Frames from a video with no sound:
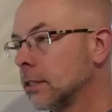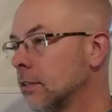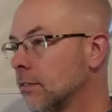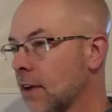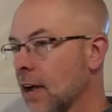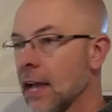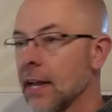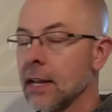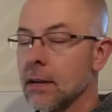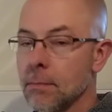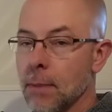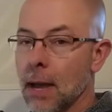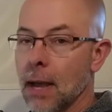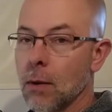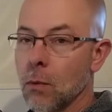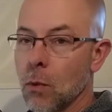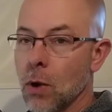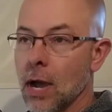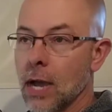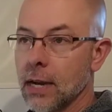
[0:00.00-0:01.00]
divided by
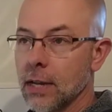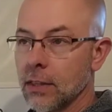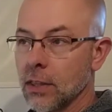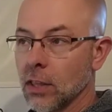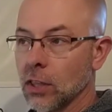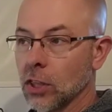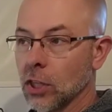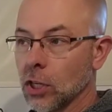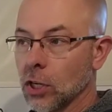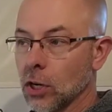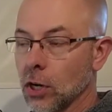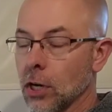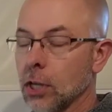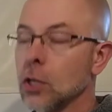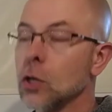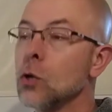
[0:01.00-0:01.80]
y to the 3rd.